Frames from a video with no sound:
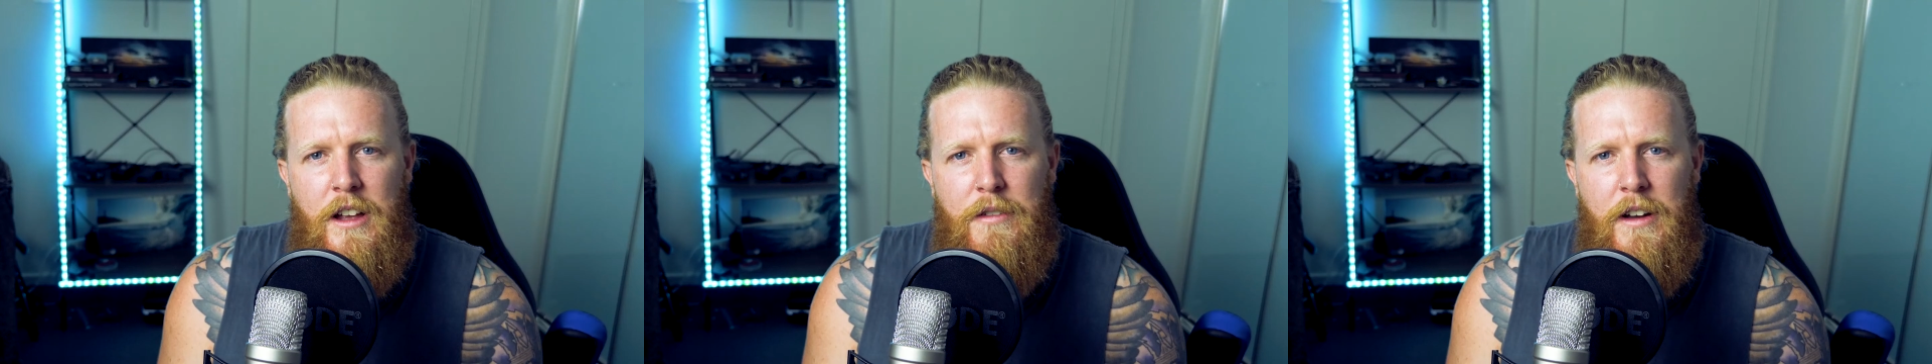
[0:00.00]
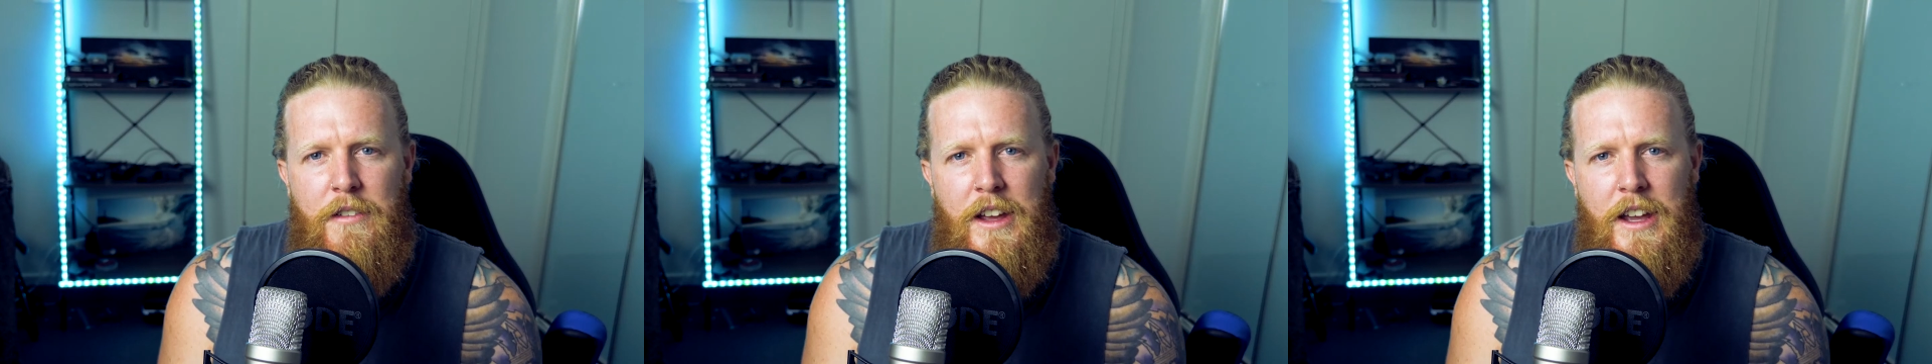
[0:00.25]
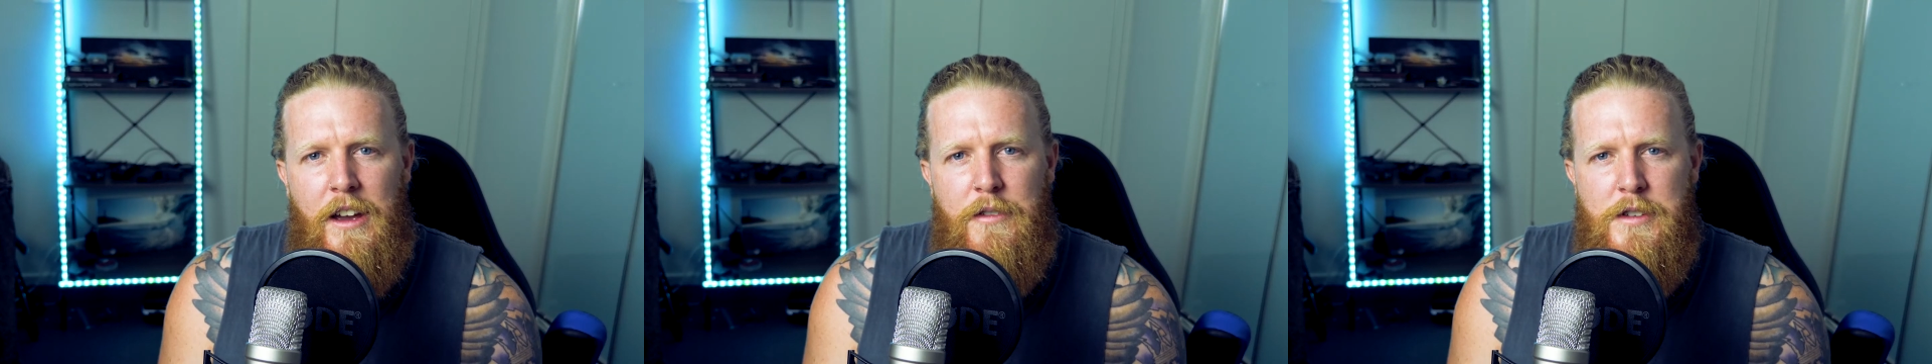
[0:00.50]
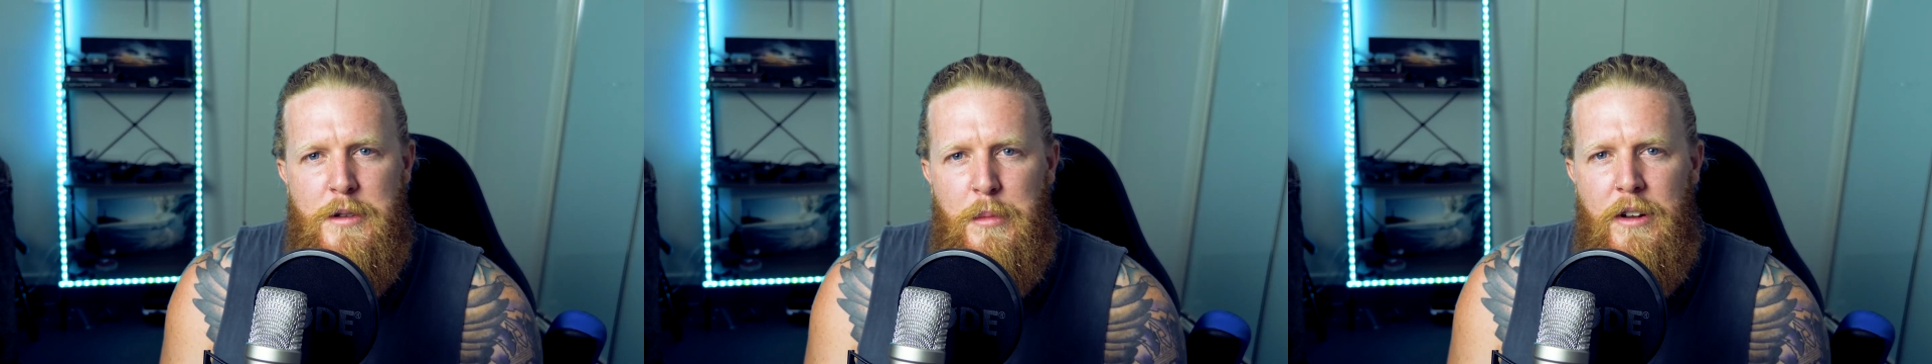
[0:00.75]
how they gave
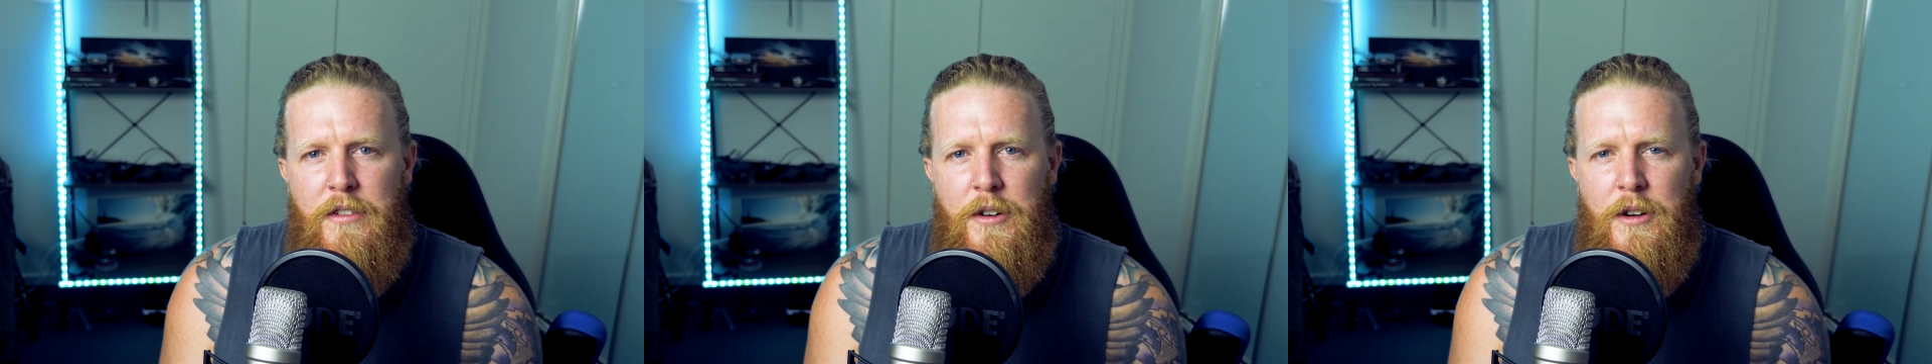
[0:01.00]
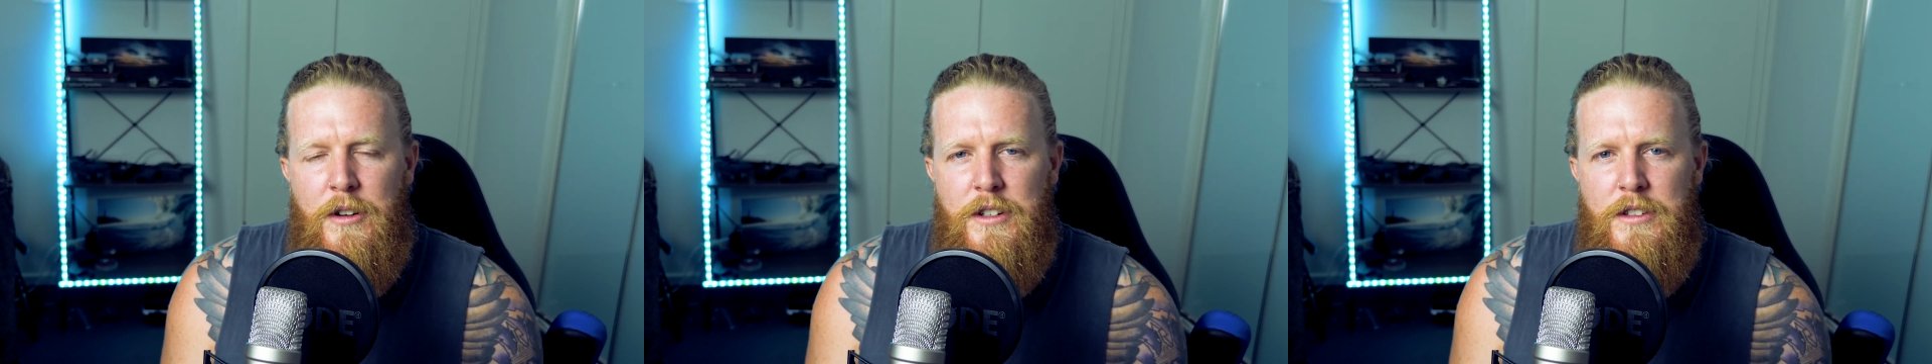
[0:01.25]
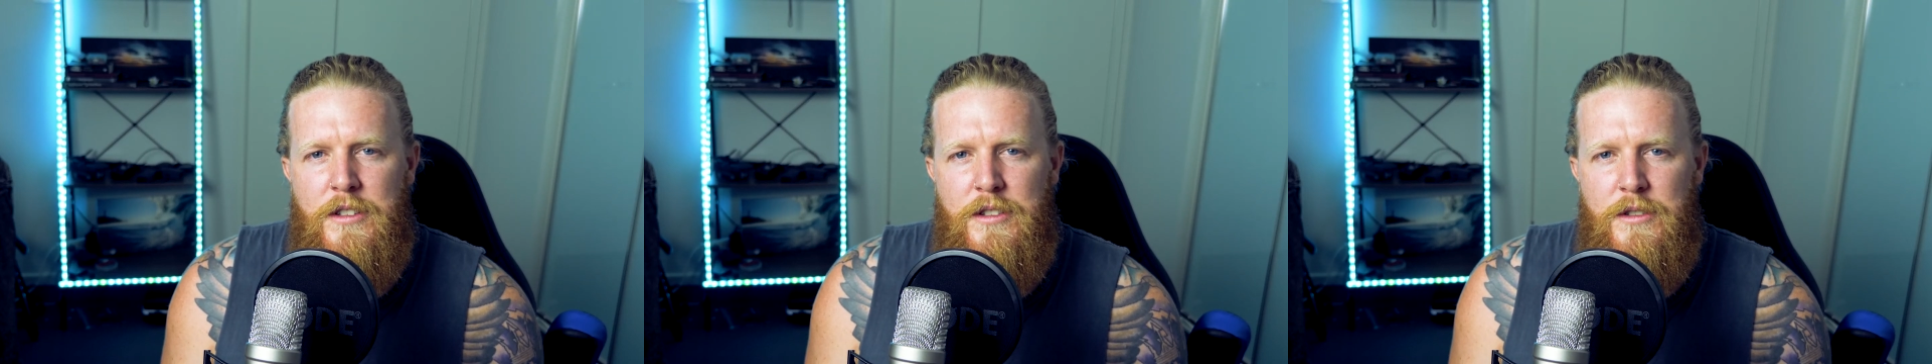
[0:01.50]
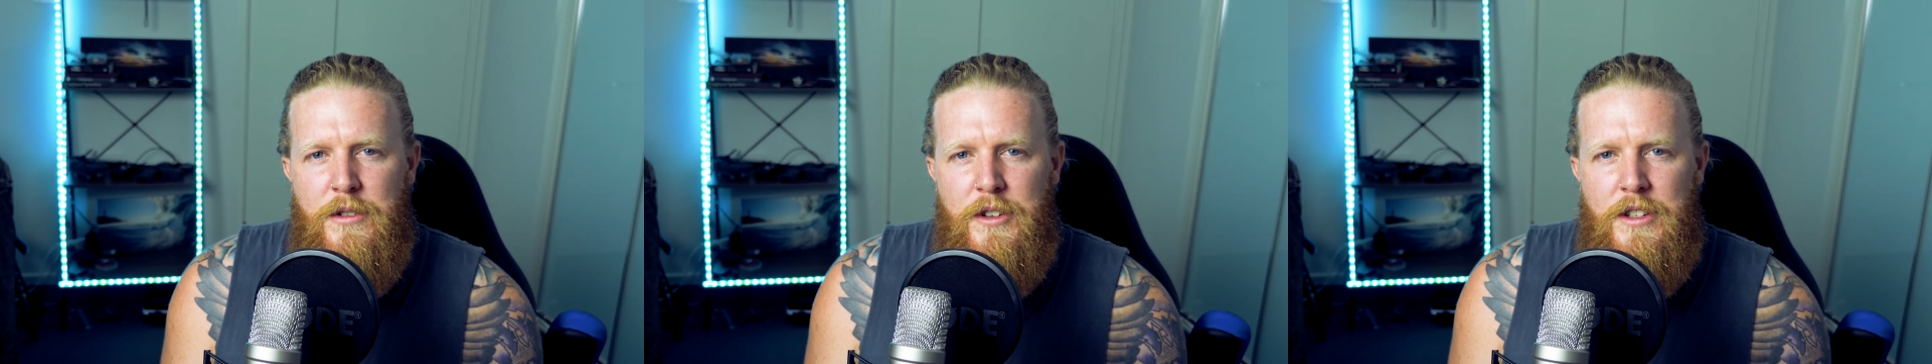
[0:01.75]
us a bit of an origin
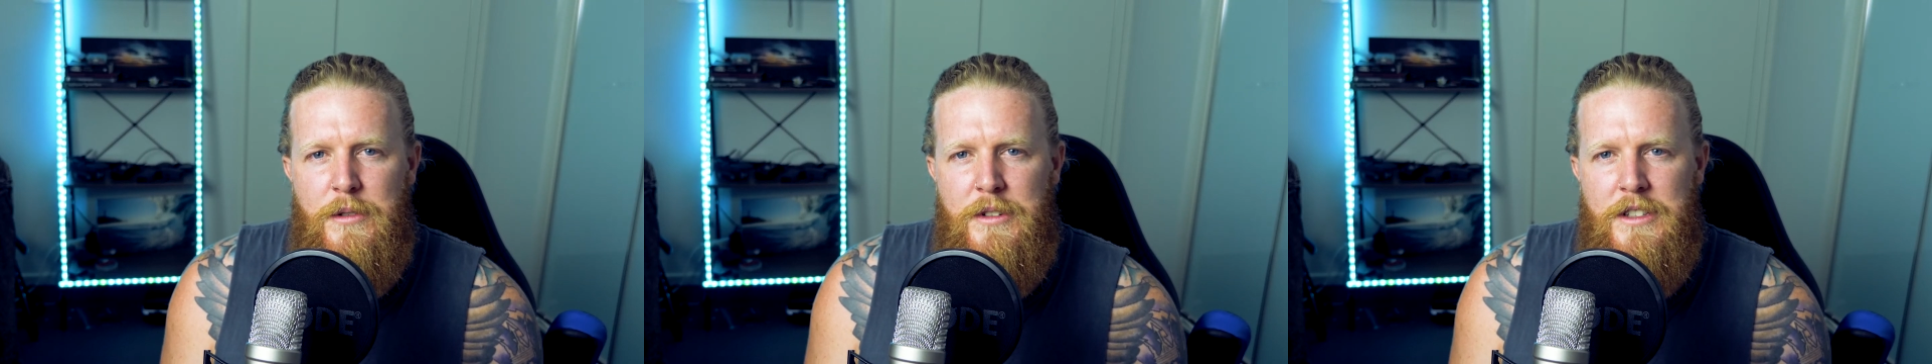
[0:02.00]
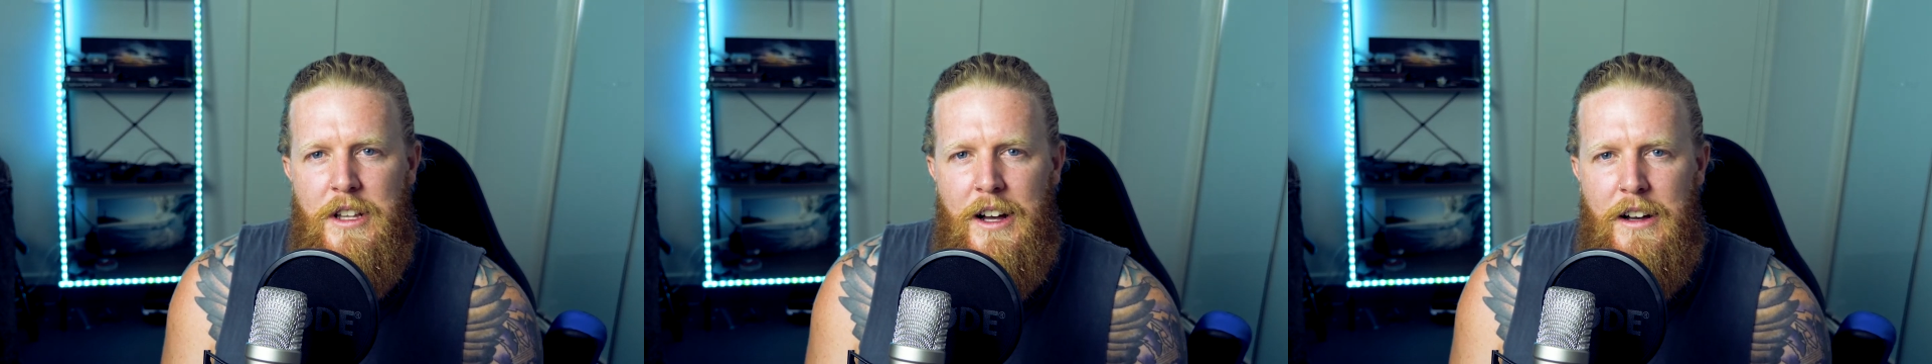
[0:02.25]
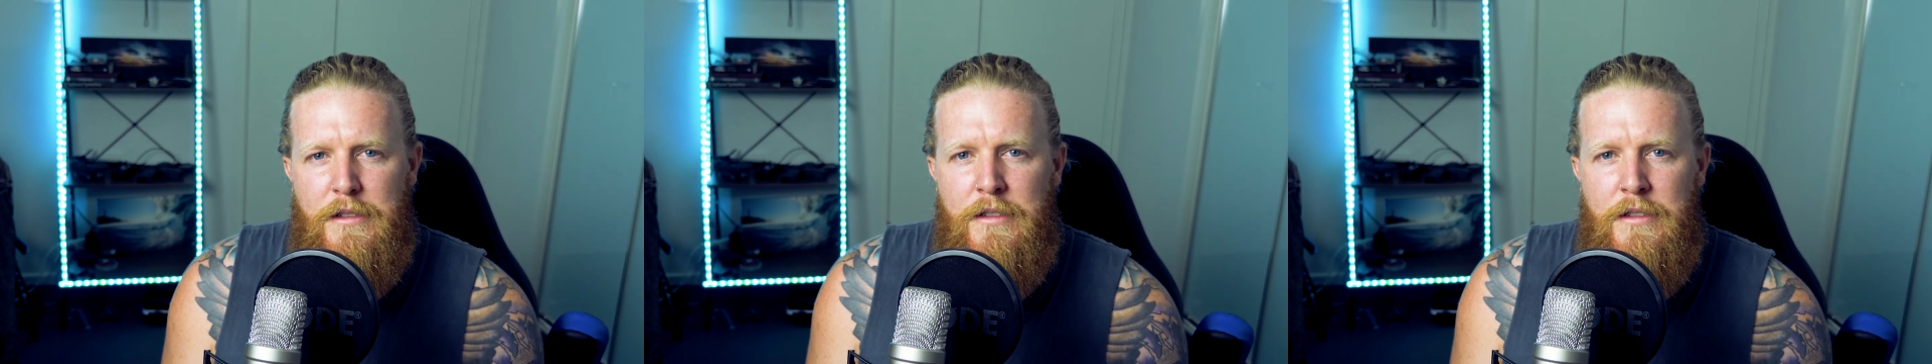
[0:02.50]
story to his laugh,